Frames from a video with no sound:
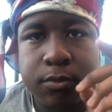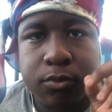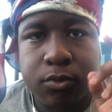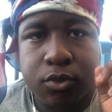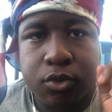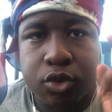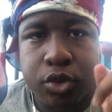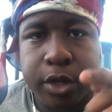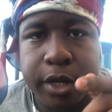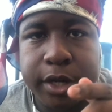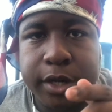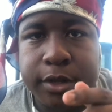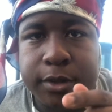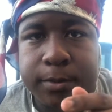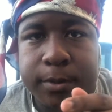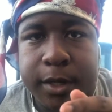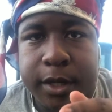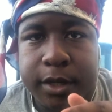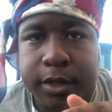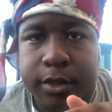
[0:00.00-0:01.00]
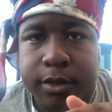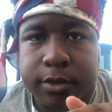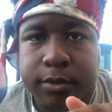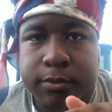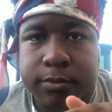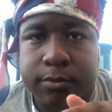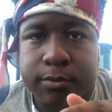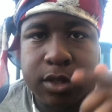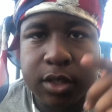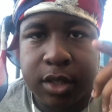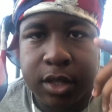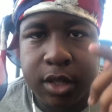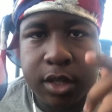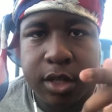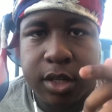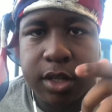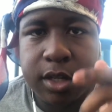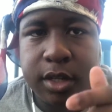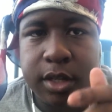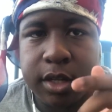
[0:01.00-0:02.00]
drag him down. He
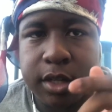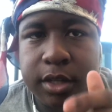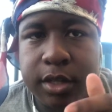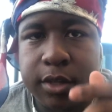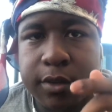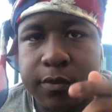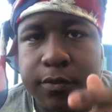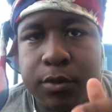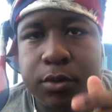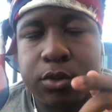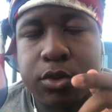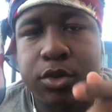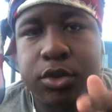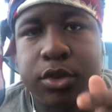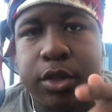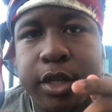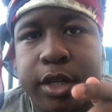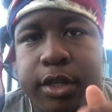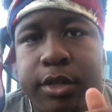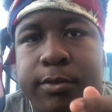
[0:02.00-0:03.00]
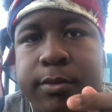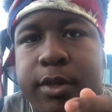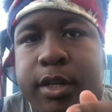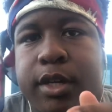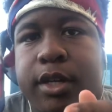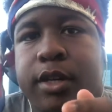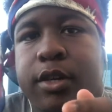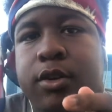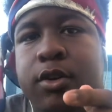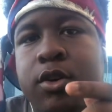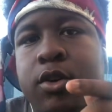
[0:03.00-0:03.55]
didn't let that future drag him down.